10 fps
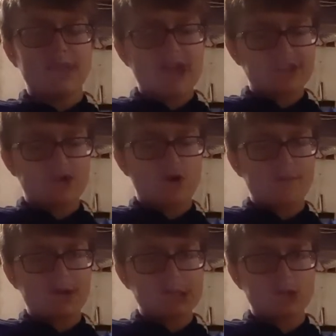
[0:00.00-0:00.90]
that. The
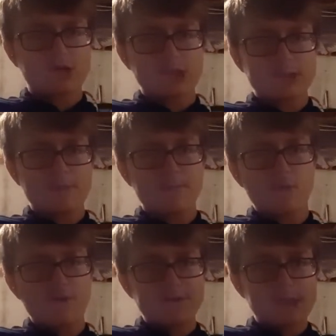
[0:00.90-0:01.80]
dart basically just
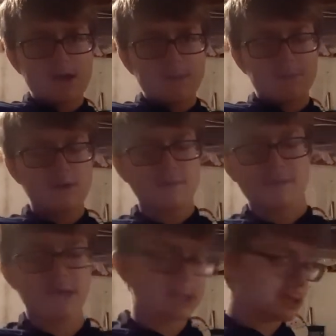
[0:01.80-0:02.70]
moves up,
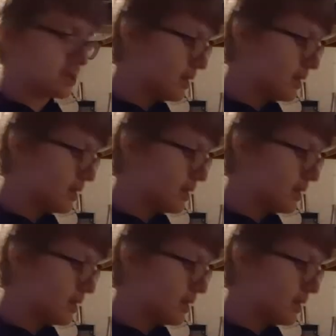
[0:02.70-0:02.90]
because